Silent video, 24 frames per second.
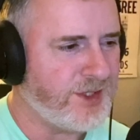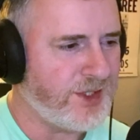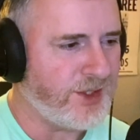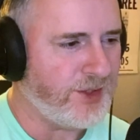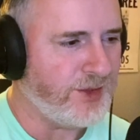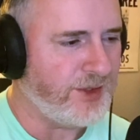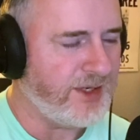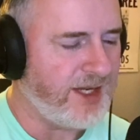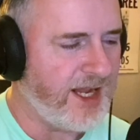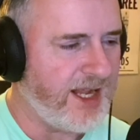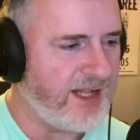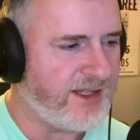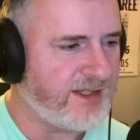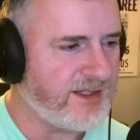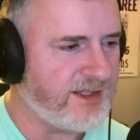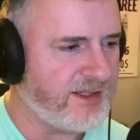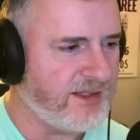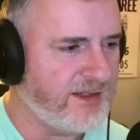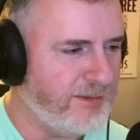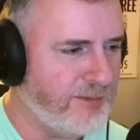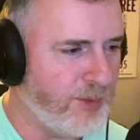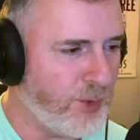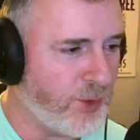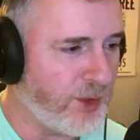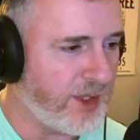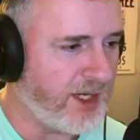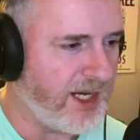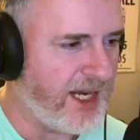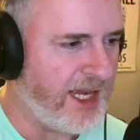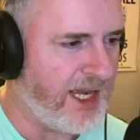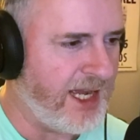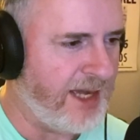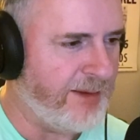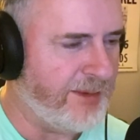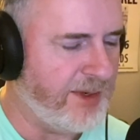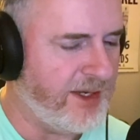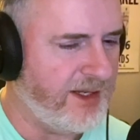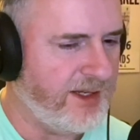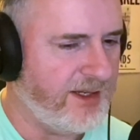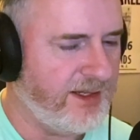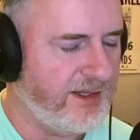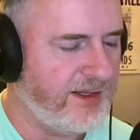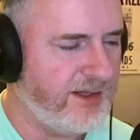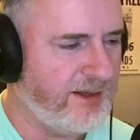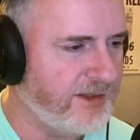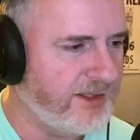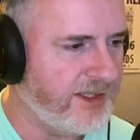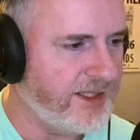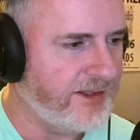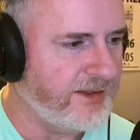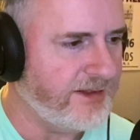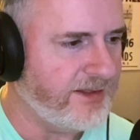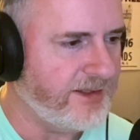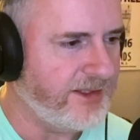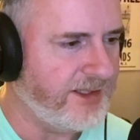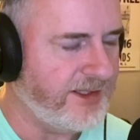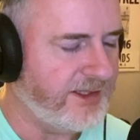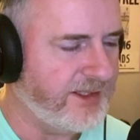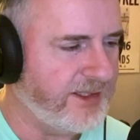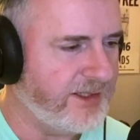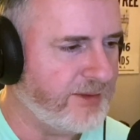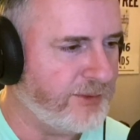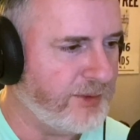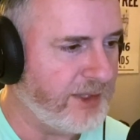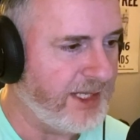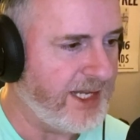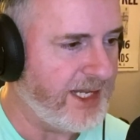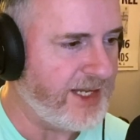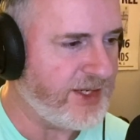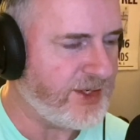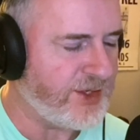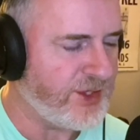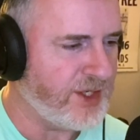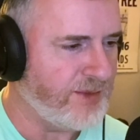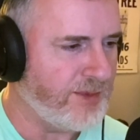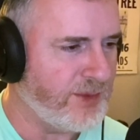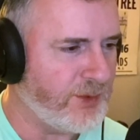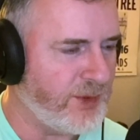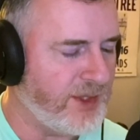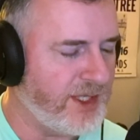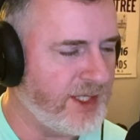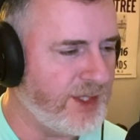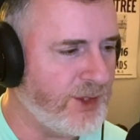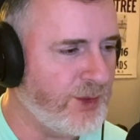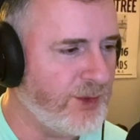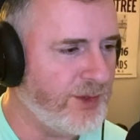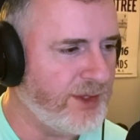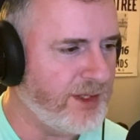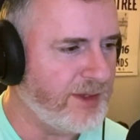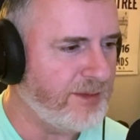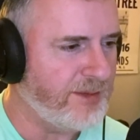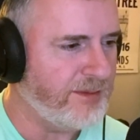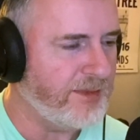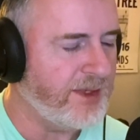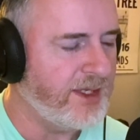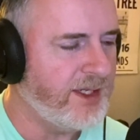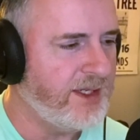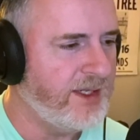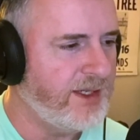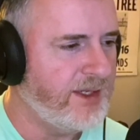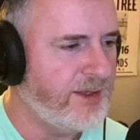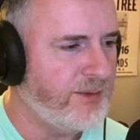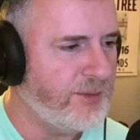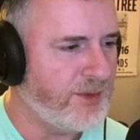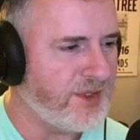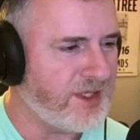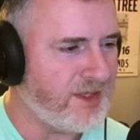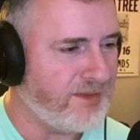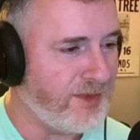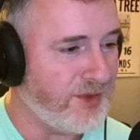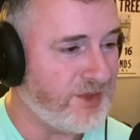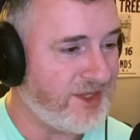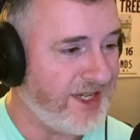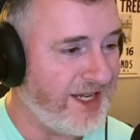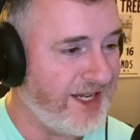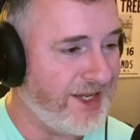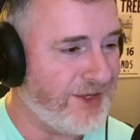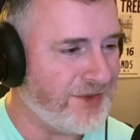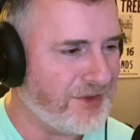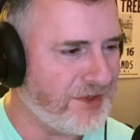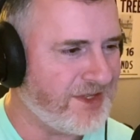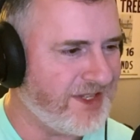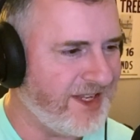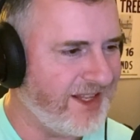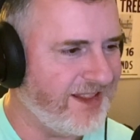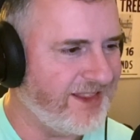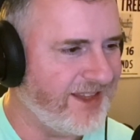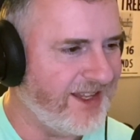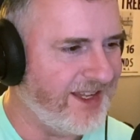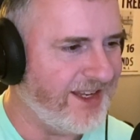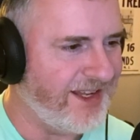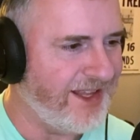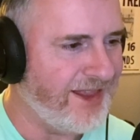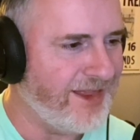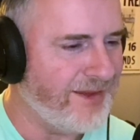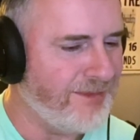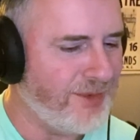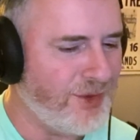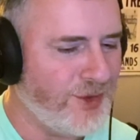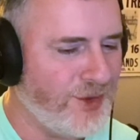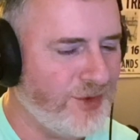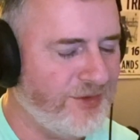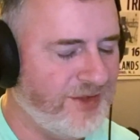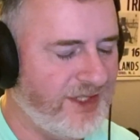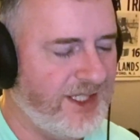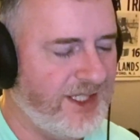creates more comedy, and the relationship between the two of them was the most interesting thing in the movie,